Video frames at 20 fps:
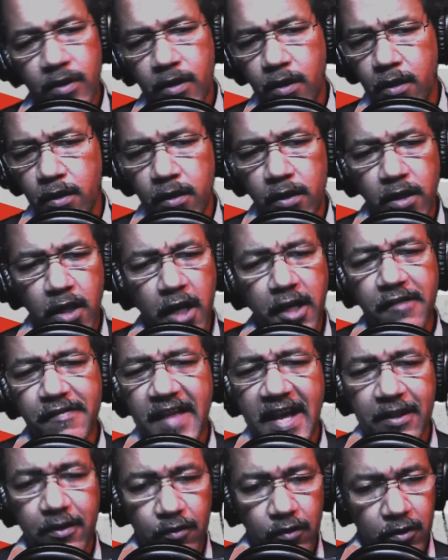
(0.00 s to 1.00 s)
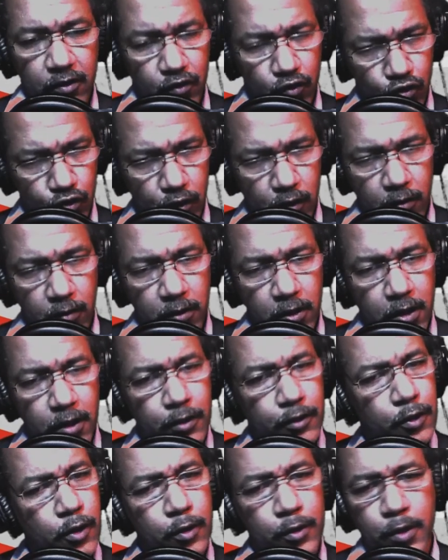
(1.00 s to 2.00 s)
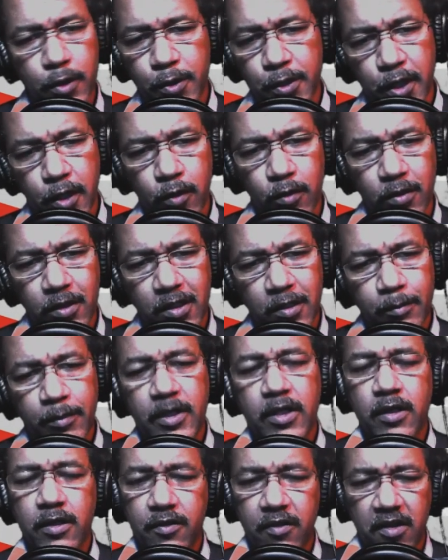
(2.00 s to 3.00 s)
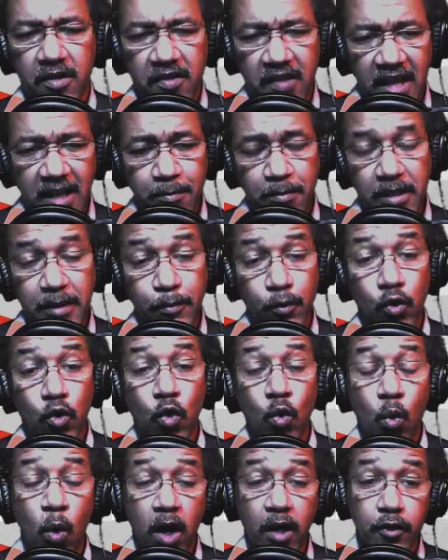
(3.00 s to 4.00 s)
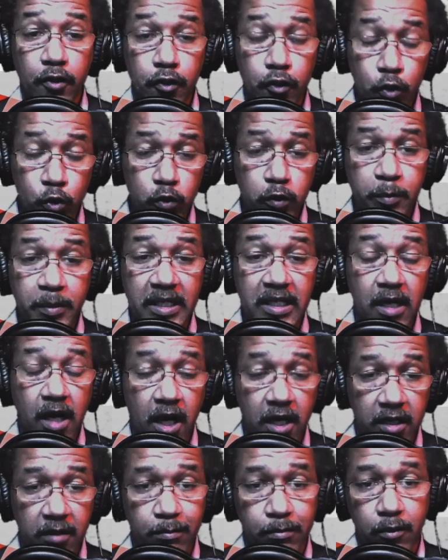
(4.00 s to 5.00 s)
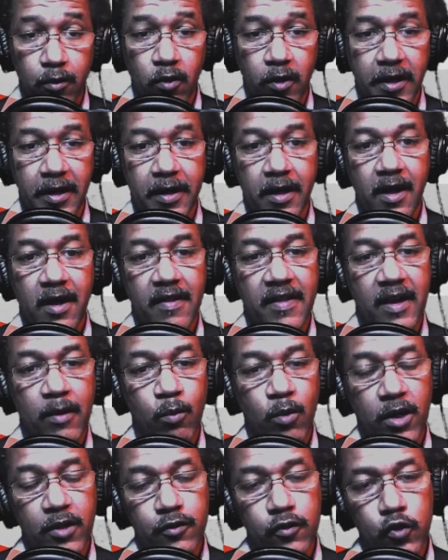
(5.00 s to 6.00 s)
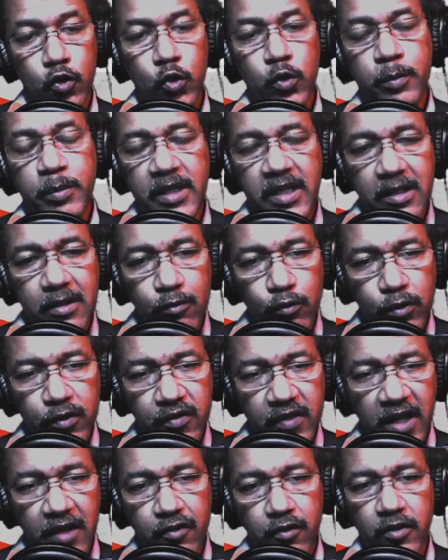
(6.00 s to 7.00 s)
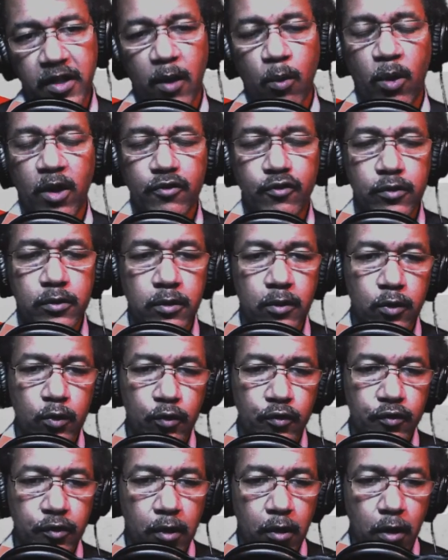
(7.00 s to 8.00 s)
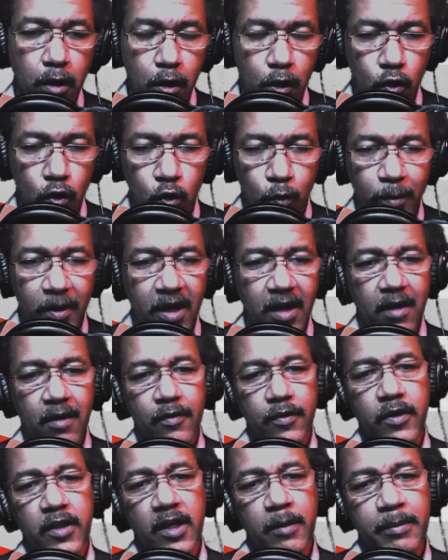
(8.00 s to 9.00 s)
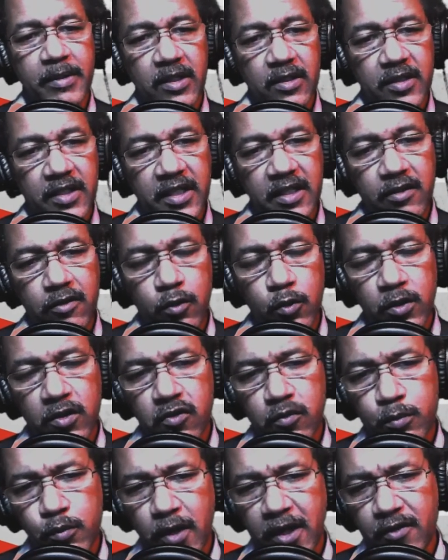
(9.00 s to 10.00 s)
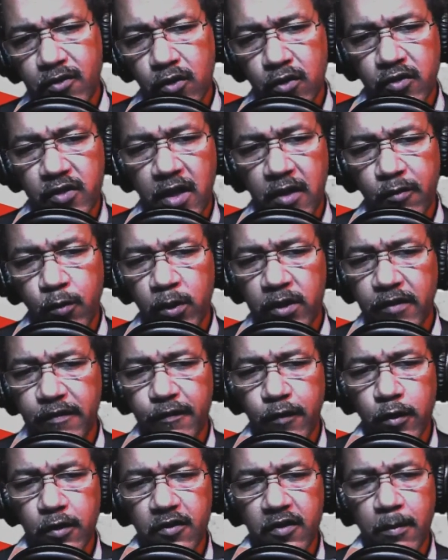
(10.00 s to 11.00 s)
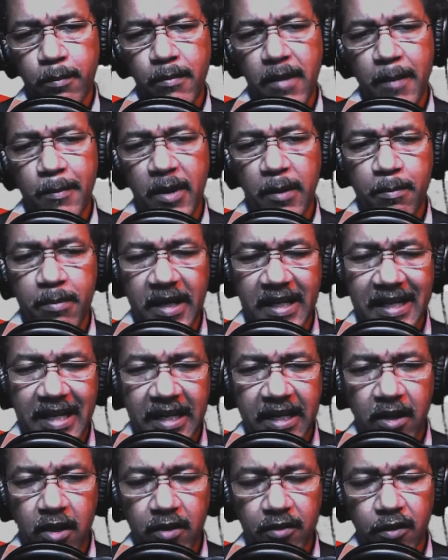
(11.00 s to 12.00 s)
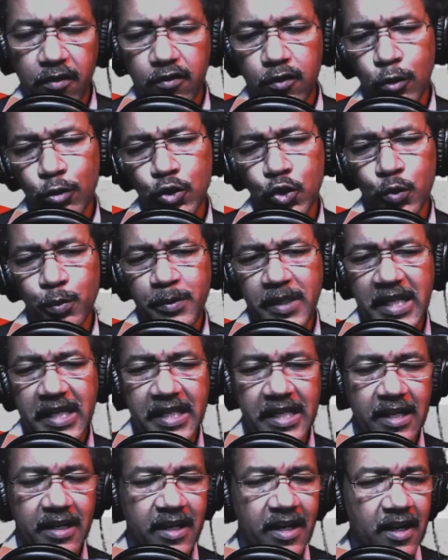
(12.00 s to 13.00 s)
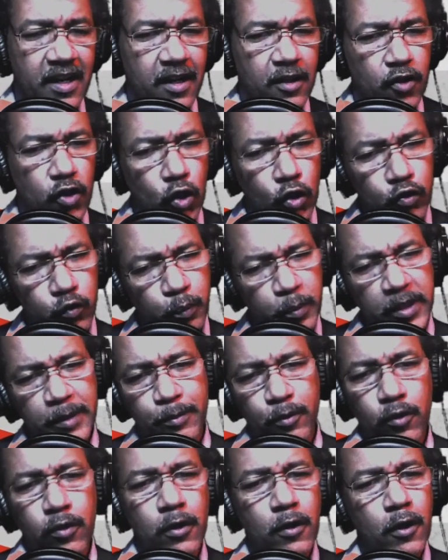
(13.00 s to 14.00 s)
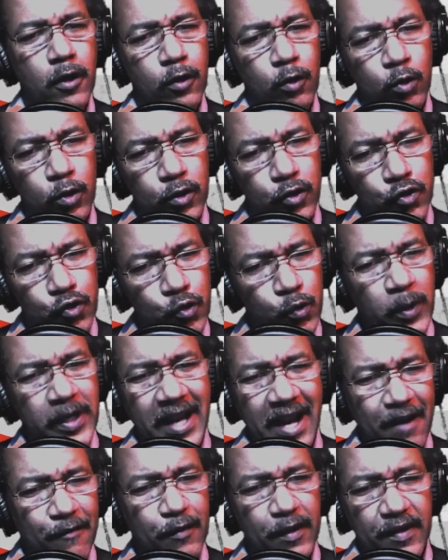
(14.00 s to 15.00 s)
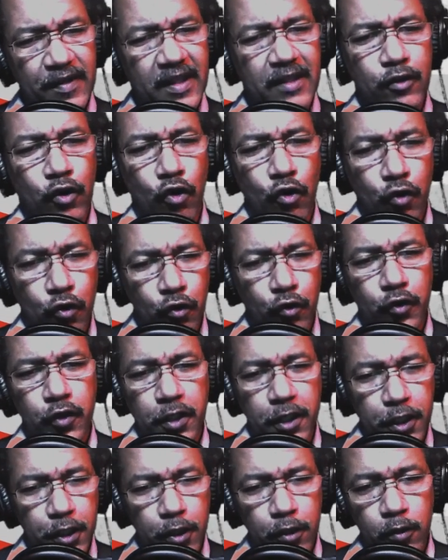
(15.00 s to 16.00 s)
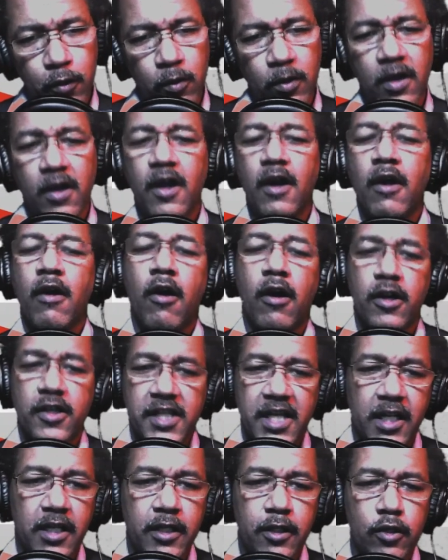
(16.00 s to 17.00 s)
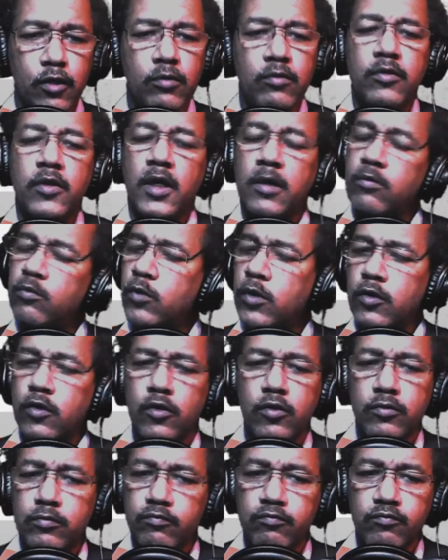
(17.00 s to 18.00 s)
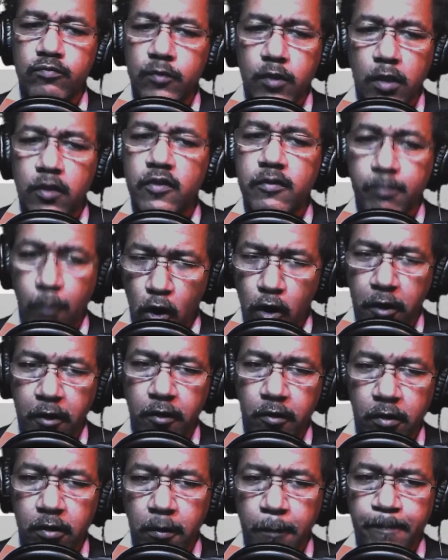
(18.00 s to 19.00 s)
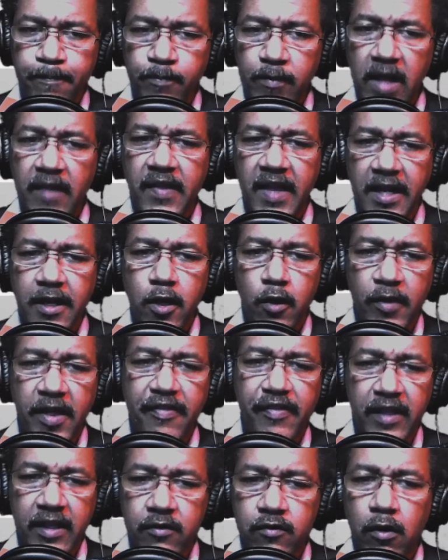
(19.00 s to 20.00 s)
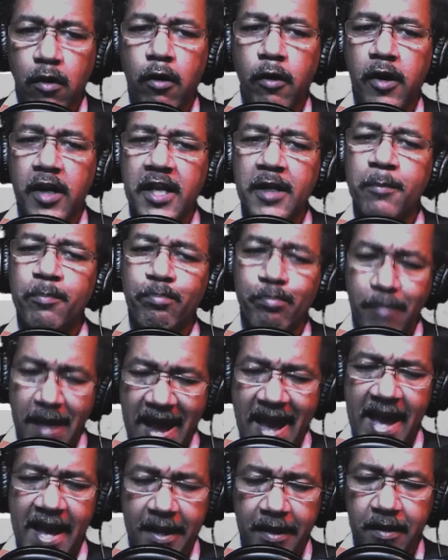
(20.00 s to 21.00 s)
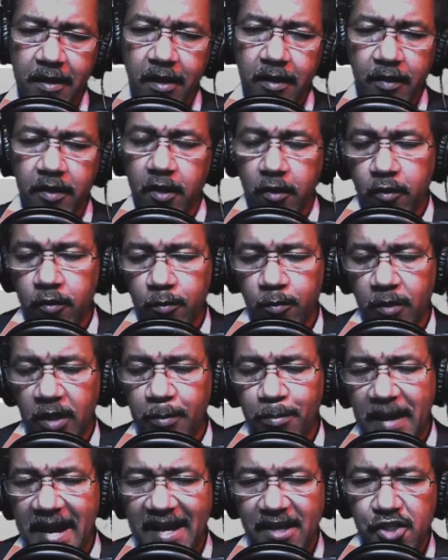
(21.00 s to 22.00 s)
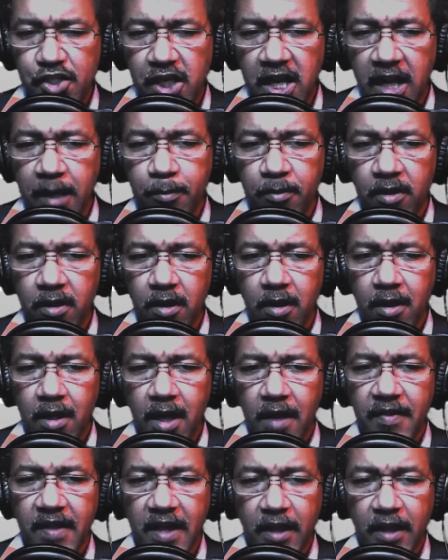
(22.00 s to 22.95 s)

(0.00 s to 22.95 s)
None of that is true. No. Because the same people who want you to be unemployed, that want you to be in a recession, that want you to lose your home, the ability to express yourself with the First Amendment by getting onto social media, those people who are doing everything to hurt you are telling you that, well, no, they're smarter and they know that things are in bad, they're in bad shape, and that